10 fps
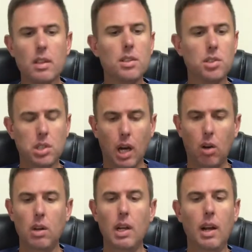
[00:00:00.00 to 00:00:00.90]

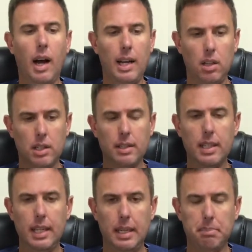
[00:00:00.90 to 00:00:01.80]
So I look at the
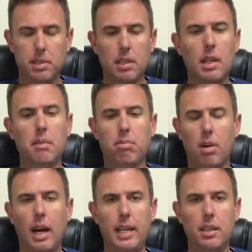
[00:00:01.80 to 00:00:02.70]
hips
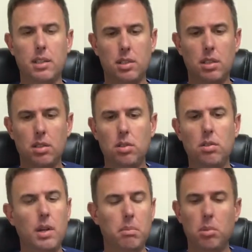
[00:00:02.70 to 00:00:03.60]
prior
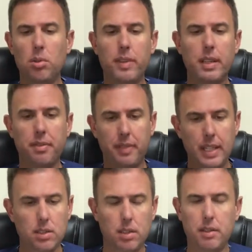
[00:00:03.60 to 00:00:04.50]
to moving the
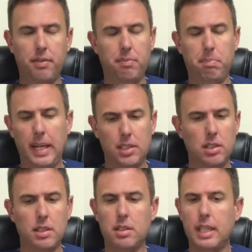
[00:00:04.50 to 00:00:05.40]
feet. So the
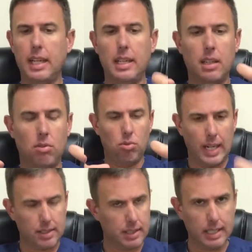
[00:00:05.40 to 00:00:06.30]
patient is standing
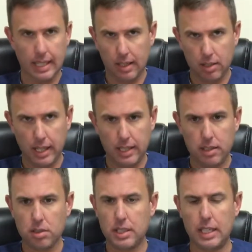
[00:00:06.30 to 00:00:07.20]
resting
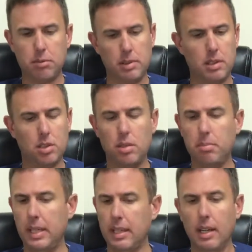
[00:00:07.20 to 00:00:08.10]
calcaneal stance position,
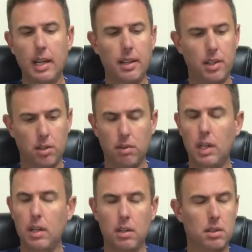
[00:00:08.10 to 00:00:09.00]
meaning they're
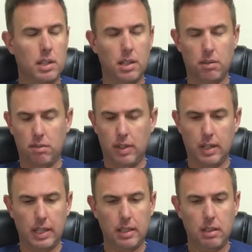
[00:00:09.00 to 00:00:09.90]

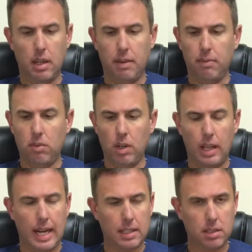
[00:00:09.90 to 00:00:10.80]
very
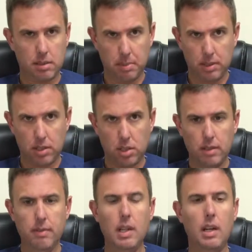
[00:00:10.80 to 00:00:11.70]
relaxed
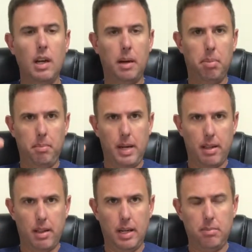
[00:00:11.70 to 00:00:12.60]
position. I put my
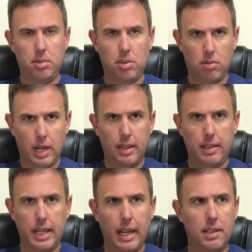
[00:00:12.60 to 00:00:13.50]
thumbs right on
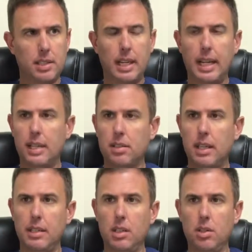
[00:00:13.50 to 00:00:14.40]
the ASIS, and
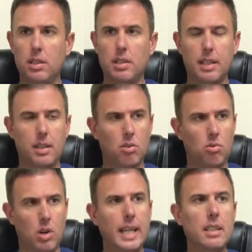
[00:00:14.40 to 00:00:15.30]
I noticed that the
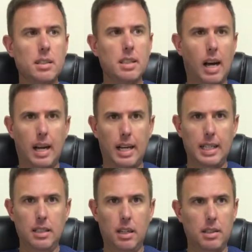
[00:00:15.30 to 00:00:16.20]
right
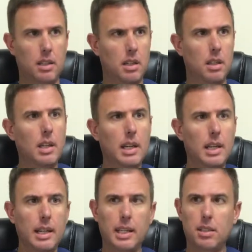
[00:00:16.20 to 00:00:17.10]
side on her
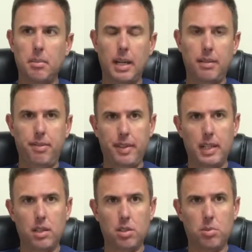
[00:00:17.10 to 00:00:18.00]
is about a
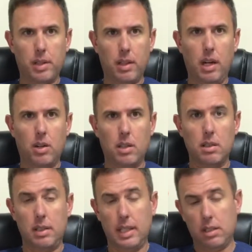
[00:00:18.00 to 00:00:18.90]
finger's width lower,
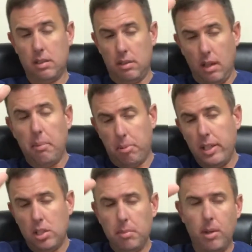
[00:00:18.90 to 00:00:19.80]
and that's
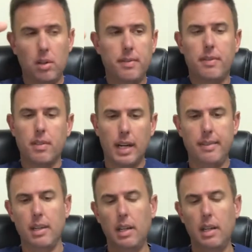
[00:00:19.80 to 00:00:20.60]
appreciable, right?